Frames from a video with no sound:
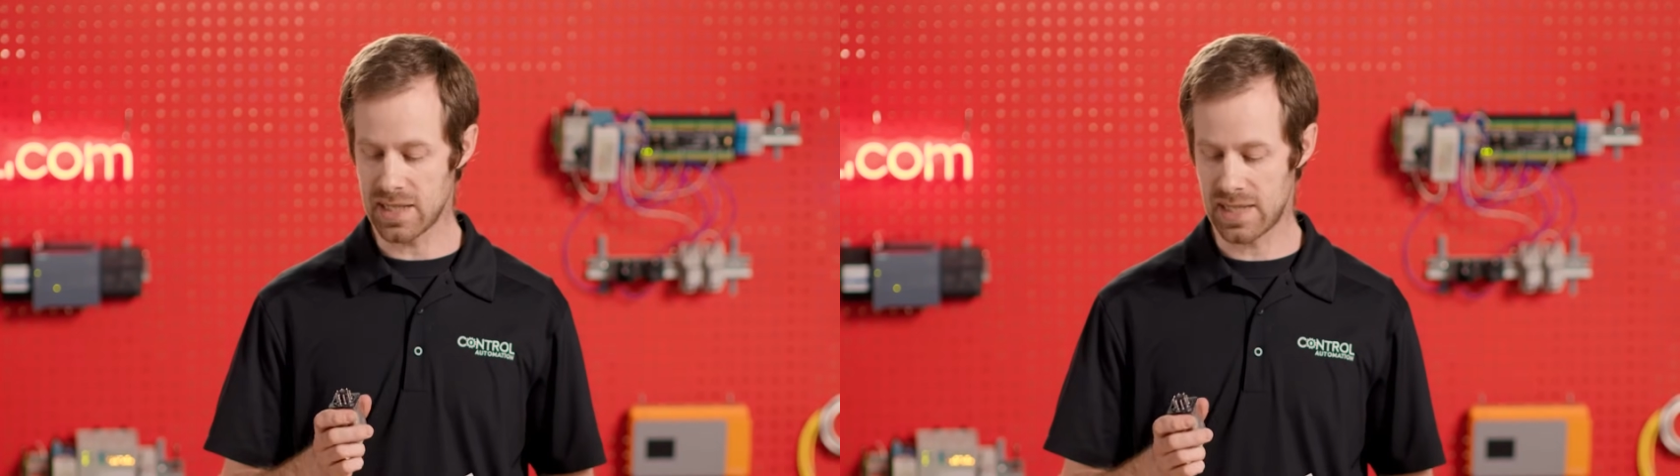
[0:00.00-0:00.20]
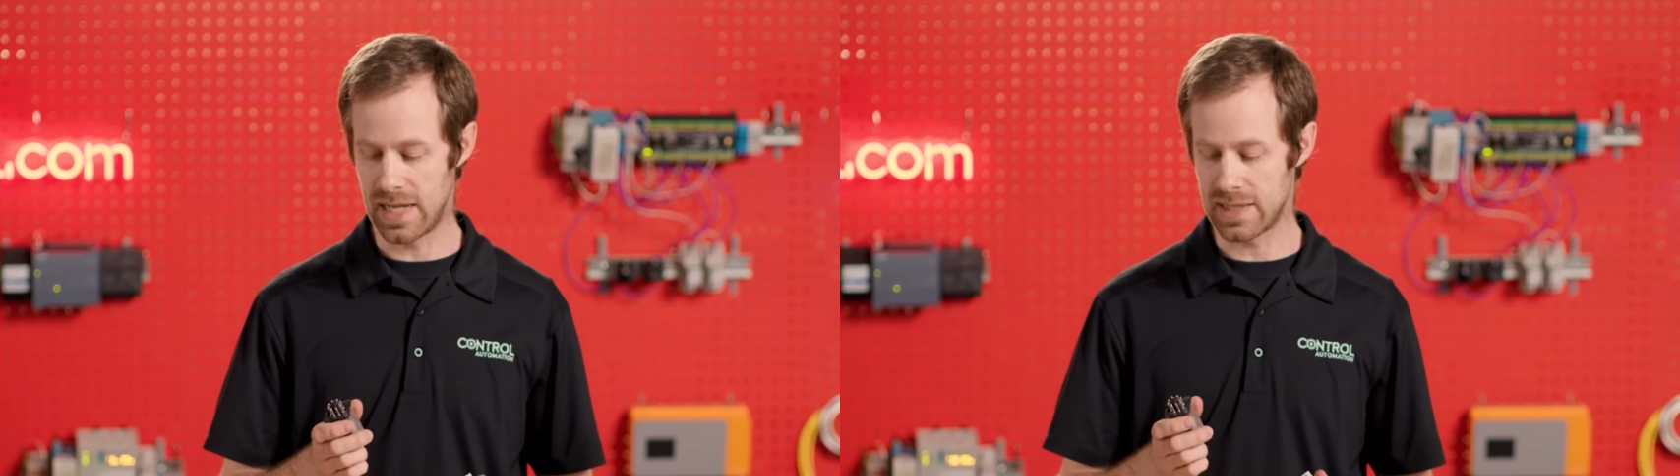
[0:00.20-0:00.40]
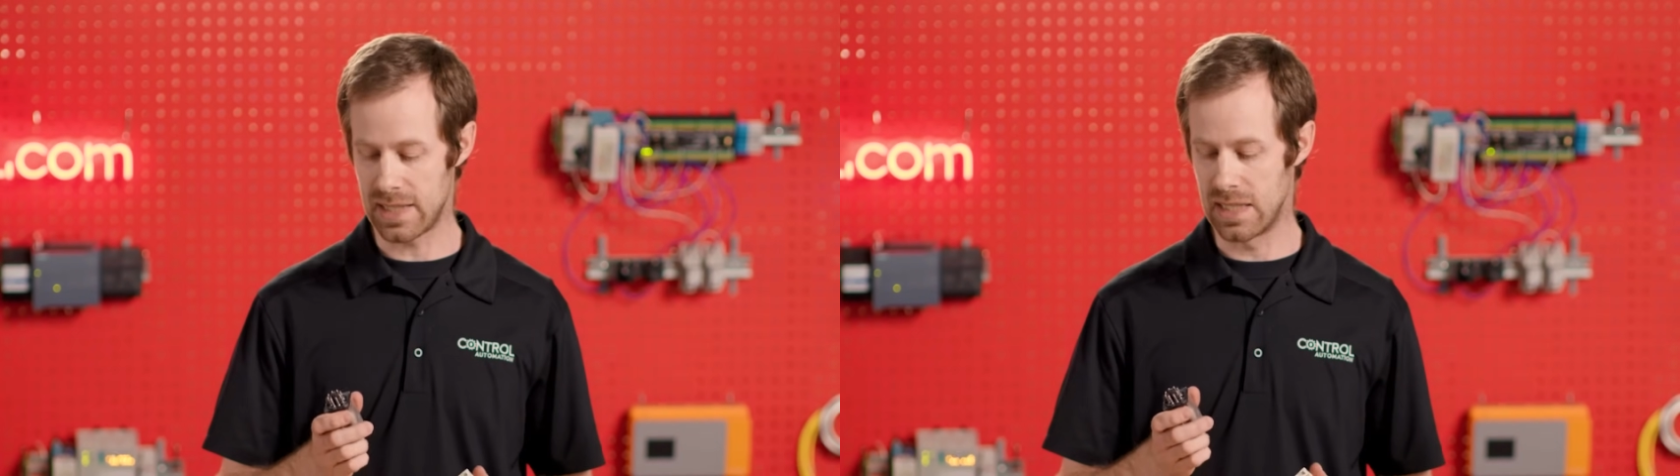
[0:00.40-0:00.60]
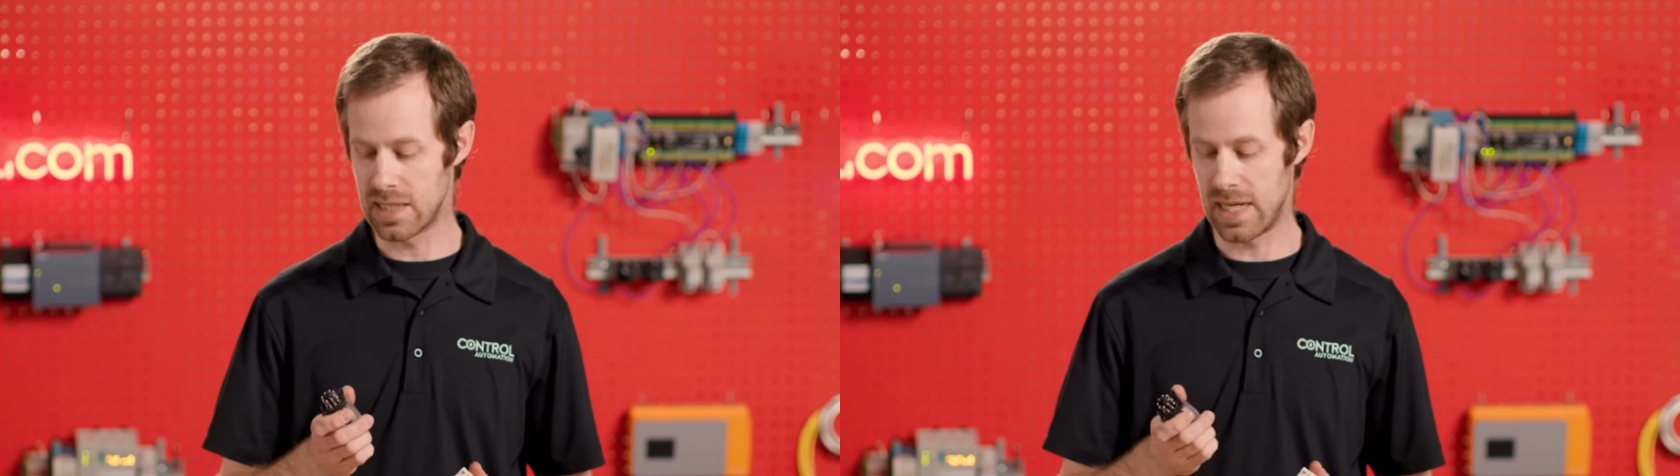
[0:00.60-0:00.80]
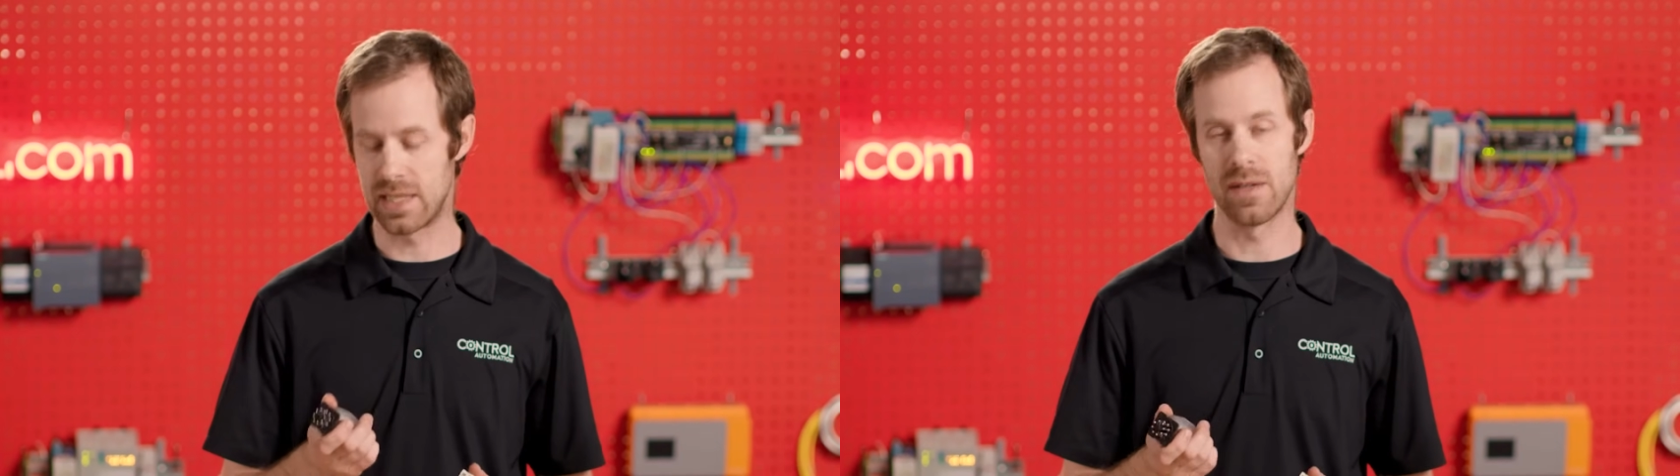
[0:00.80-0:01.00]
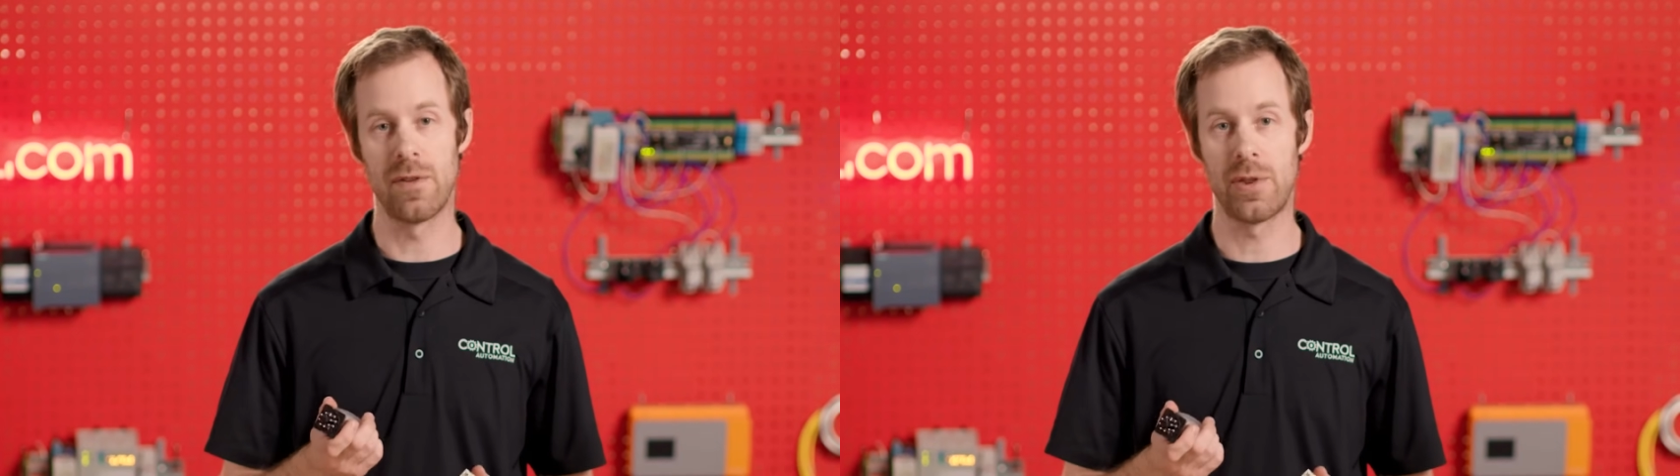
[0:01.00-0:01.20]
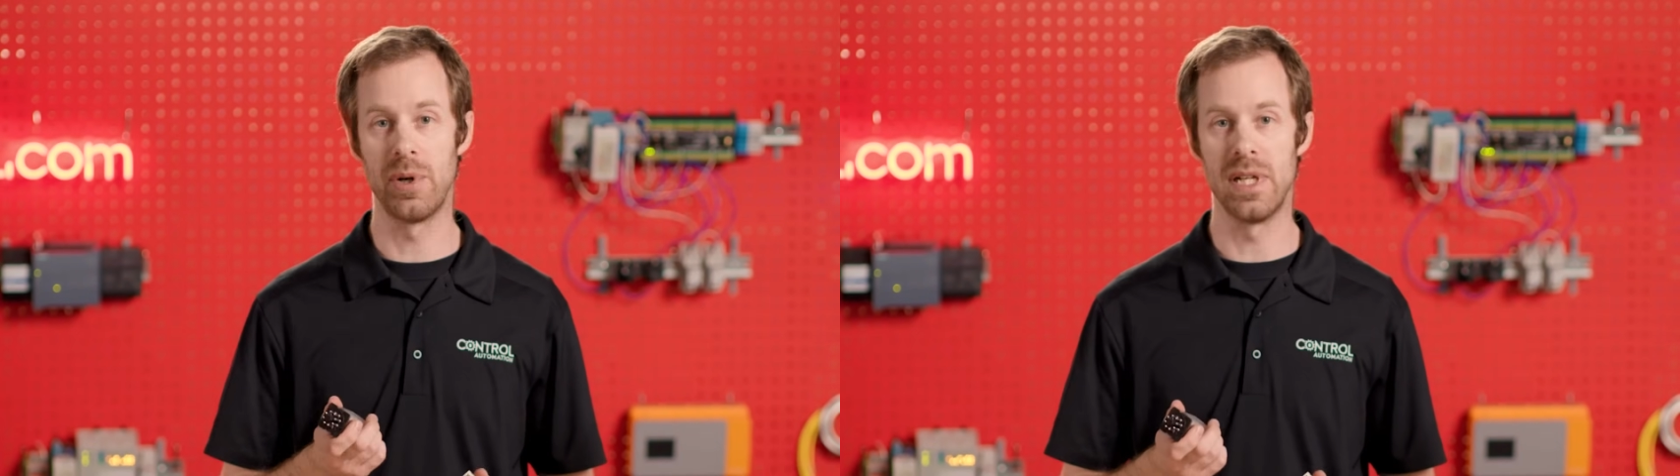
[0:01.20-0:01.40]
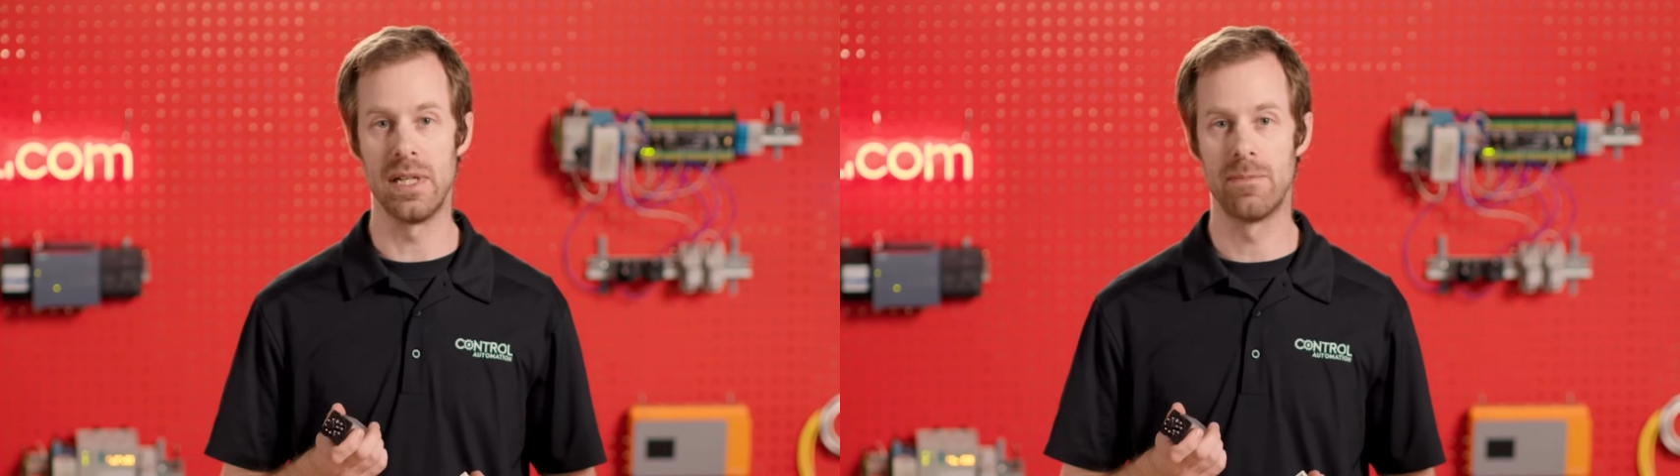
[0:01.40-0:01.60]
sets into sets of three.